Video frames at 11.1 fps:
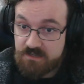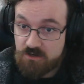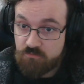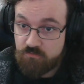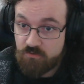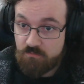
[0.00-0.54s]
know,
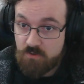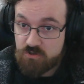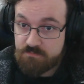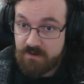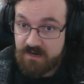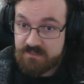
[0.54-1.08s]
for the
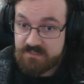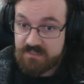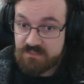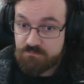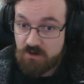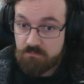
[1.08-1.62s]
most parts,
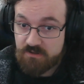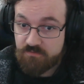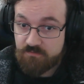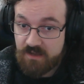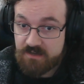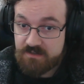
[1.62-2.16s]
that's probably
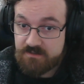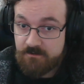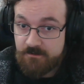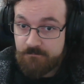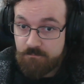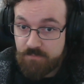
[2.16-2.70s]
fine.
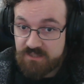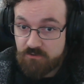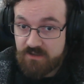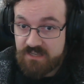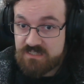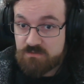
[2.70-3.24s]
But there
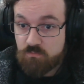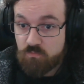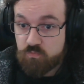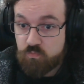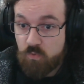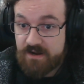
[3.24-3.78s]
is
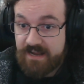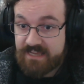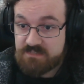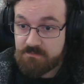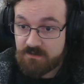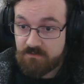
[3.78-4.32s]
one
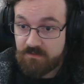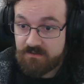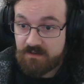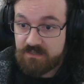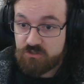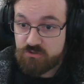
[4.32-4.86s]
aspect of that that I do